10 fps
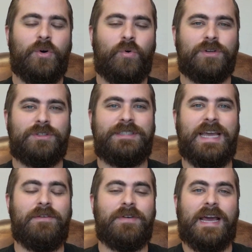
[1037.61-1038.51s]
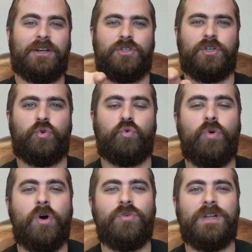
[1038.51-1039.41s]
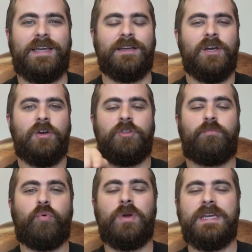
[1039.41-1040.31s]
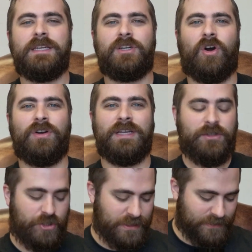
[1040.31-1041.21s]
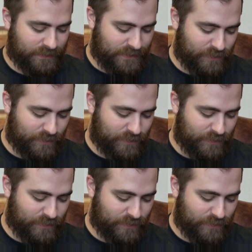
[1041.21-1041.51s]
or is David actually quoting the pre-incarnate Jesus?